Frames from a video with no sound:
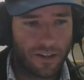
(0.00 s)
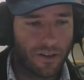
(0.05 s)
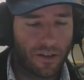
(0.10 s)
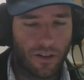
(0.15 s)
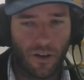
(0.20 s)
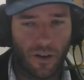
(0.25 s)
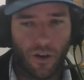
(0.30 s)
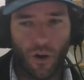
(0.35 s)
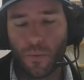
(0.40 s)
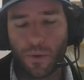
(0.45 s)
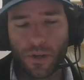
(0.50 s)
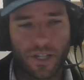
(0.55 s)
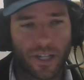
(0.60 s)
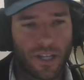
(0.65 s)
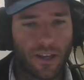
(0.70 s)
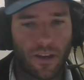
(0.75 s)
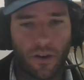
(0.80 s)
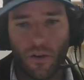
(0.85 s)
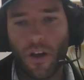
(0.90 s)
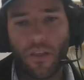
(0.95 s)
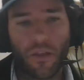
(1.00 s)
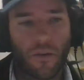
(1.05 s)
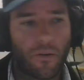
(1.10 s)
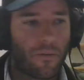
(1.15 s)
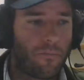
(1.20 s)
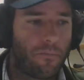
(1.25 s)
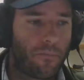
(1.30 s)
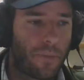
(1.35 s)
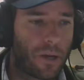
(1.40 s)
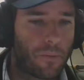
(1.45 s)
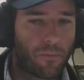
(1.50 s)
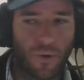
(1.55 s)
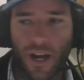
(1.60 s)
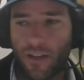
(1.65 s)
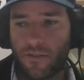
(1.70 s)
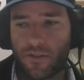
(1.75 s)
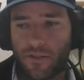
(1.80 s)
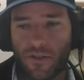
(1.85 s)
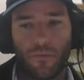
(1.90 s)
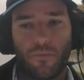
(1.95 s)
And obviously, there are other big
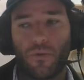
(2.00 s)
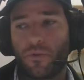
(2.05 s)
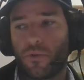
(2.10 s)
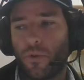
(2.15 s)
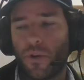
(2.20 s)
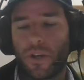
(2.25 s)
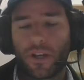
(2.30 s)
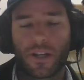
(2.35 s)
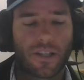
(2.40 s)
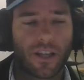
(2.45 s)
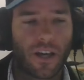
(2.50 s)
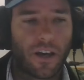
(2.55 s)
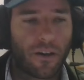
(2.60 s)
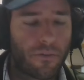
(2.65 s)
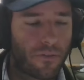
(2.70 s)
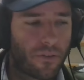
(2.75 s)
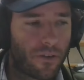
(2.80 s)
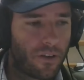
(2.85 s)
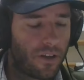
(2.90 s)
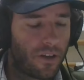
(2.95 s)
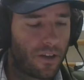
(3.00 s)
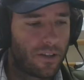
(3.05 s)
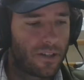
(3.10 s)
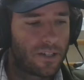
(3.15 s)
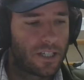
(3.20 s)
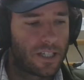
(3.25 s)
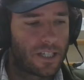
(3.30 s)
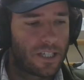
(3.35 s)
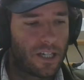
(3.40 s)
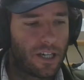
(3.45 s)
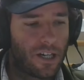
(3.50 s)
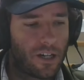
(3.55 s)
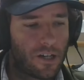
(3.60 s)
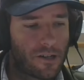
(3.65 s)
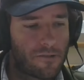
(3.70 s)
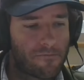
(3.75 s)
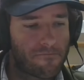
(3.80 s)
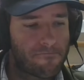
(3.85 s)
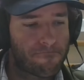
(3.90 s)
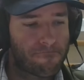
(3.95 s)
brands that were doing stuff.
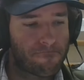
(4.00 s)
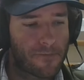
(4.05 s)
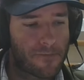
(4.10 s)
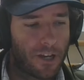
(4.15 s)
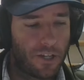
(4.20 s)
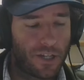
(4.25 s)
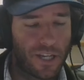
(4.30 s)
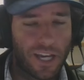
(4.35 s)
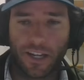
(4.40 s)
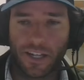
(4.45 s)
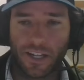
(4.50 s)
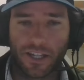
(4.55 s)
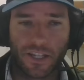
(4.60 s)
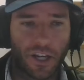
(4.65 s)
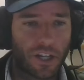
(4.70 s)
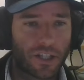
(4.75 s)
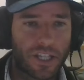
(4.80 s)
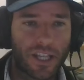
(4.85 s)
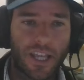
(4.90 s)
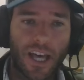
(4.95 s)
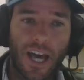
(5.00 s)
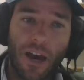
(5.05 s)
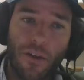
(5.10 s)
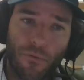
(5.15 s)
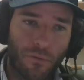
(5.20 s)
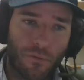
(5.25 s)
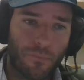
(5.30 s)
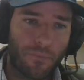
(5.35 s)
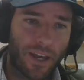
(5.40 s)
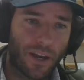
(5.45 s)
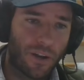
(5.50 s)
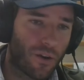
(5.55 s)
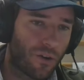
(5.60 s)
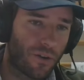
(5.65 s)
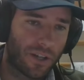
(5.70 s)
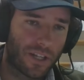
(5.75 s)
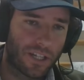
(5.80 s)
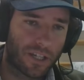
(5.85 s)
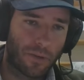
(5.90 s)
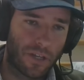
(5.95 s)
And it started there, and from then
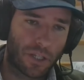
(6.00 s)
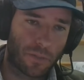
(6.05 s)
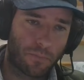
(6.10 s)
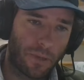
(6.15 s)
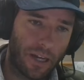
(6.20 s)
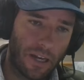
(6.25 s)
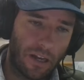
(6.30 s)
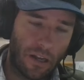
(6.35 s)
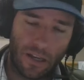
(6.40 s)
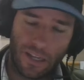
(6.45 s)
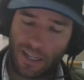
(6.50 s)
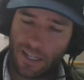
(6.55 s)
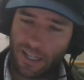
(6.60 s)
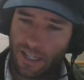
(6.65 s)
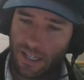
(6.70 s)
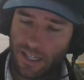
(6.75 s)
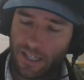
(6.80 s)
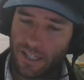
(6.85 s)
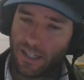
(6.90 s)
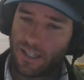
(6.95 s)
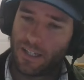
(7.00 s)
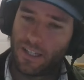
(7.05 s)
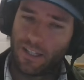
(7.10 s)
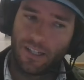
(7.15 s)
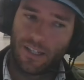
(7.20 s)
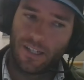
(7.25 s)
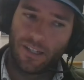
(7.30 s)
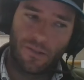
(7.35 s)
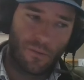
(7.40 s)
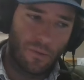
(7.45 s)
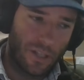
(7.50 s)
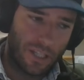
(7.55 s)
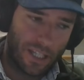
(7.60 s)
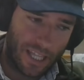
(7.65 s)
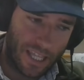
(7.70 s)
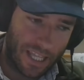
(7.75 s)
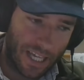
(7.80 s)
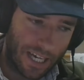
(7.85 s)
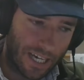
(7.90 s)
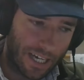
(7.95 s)
on it's been like we
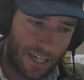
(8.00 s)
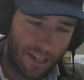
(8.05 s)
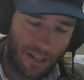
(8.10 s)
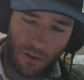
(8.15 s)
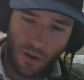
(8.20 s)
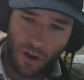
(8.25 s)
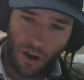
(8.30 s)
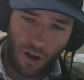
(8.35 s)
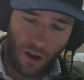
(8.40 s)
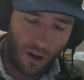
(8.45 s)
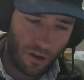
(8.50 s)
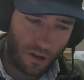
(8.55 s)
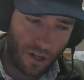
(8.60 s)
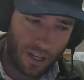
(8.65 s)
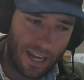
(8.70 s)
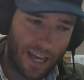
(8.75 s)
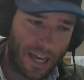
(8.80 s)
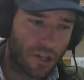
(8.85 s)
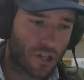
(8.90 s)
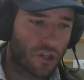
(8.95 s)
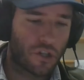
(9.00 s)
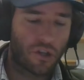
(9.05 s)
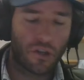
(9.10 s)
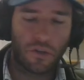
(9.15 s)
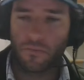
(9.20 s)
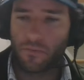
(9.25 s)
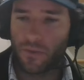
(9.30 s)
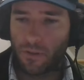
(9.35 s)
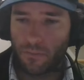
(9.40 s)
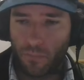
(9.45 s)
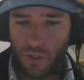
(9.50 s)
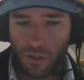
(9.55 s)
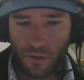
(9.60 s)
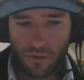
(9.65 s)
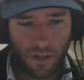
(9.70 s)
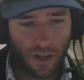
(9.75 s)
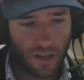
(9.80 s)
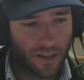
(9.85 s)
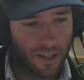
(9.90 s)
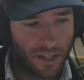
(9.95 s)
did that, our collection, which
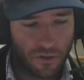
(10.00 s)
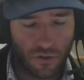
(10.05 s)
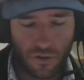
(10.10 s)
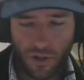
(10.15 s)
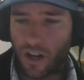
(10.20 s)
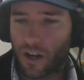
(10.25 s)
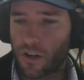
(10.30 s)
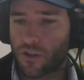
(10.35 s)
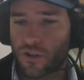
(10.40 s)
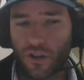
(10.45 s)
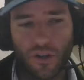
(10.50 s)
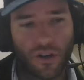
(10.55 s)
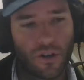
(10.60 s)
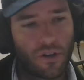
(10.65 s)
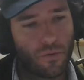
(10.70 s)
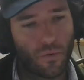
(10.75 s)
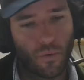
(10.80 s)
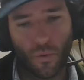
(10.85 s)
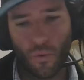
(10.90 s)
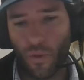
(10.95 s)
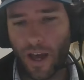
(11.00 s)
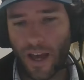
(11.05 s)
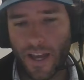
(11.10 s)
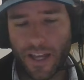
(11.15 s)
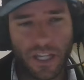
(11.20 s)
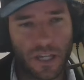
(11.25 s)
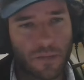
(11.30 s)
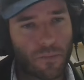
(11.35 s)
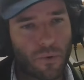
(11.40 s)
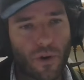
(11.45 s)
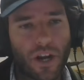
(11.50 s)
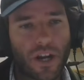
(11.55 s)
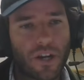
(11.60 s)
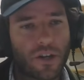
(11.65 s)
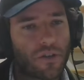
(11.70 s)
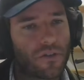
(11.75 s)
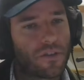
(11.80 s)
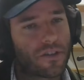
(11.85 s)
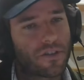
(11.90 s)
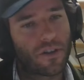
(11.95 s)
was like the introduction, all that
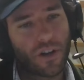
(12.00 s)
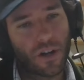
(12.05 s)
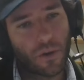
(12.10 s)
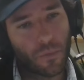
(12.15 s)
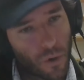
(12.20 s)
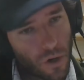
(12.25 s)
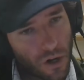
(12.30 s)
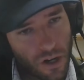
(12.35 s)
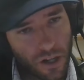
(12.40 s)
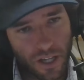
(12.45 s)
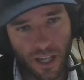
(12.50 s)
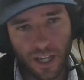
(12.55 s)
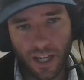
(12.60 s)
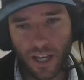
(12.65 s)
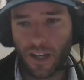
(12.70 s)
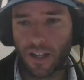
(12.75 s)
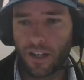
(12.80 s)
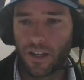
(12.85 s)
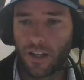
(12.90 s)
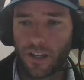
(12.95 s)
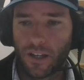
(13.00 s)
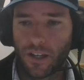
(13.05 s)
inspiration that started working.